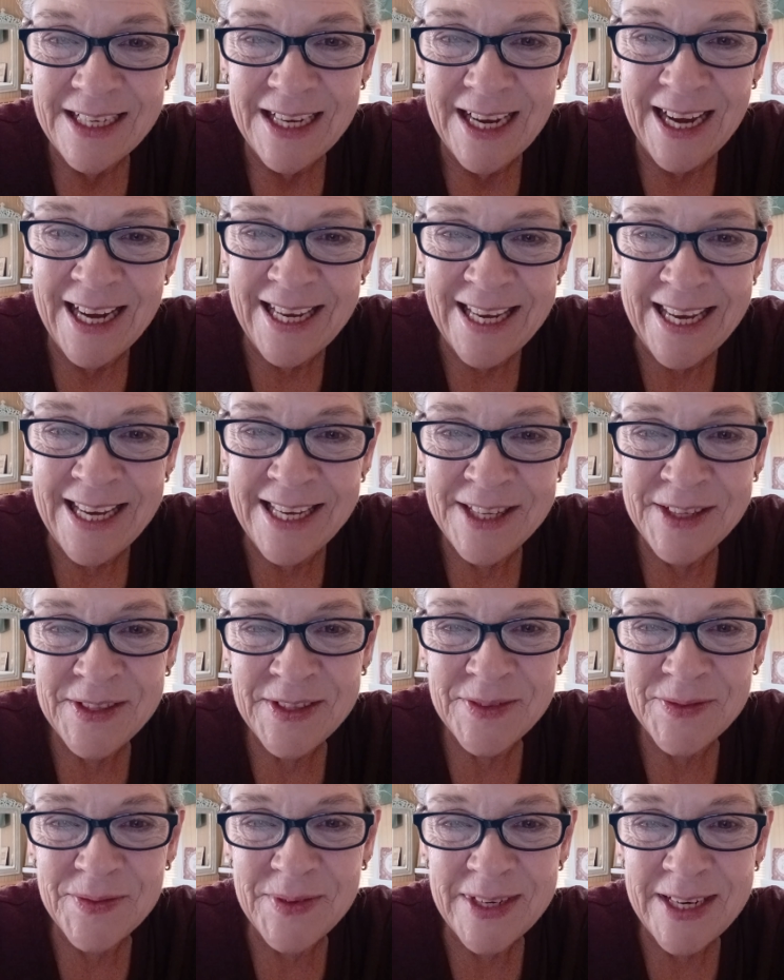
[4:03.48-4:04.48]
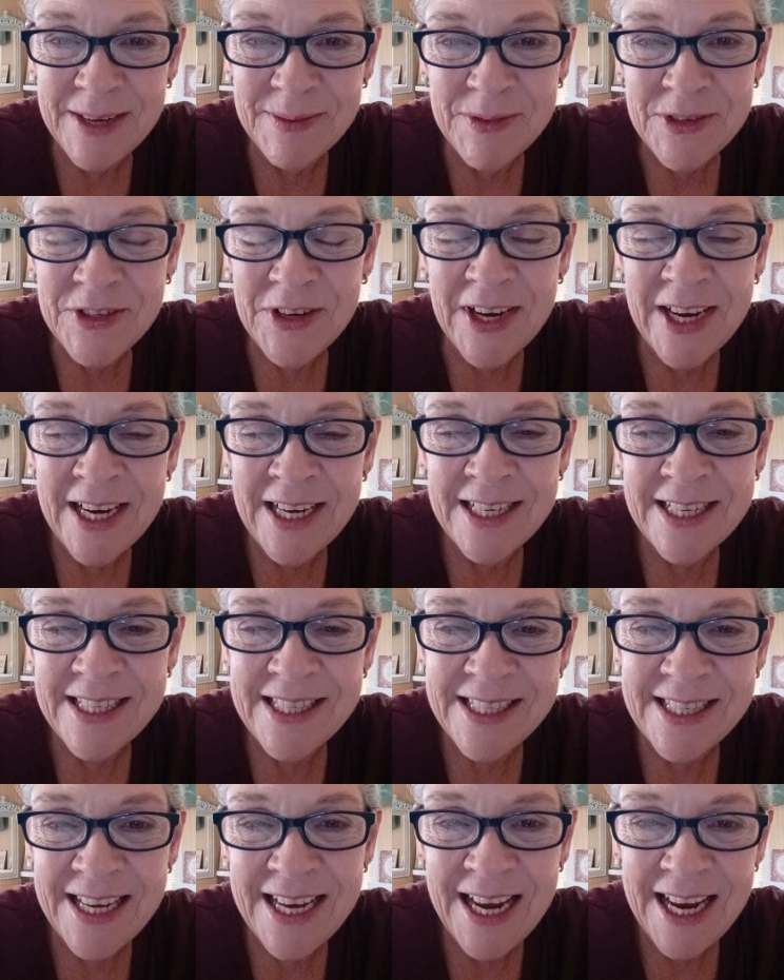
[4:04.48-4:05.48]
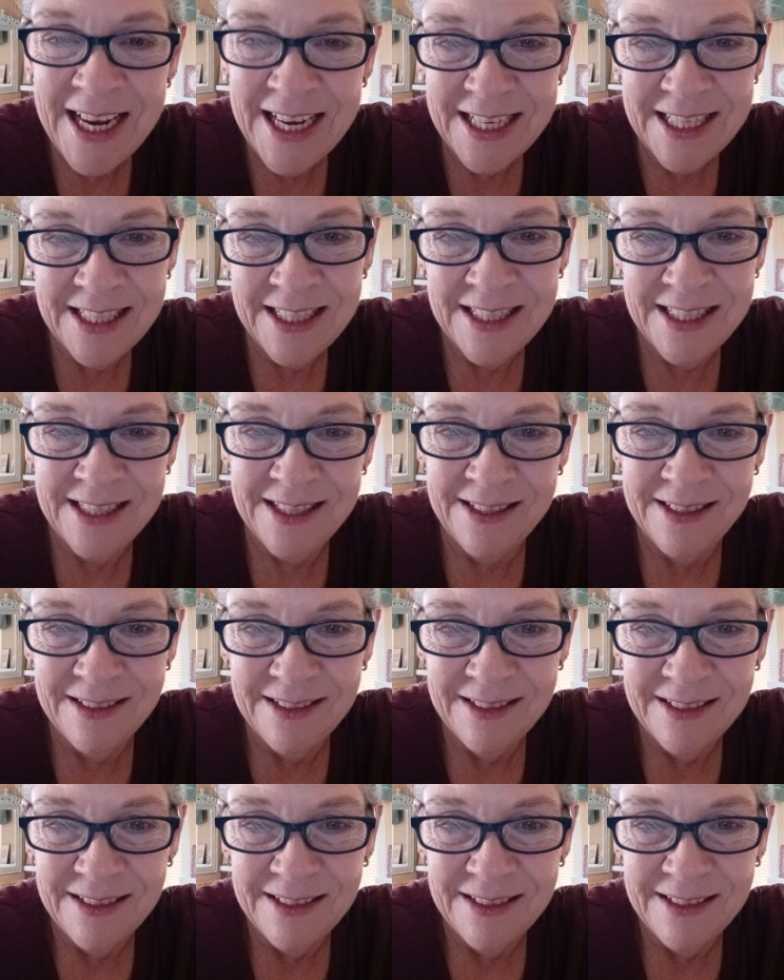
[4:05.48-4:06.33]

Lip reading: I guess what I'm trying to say is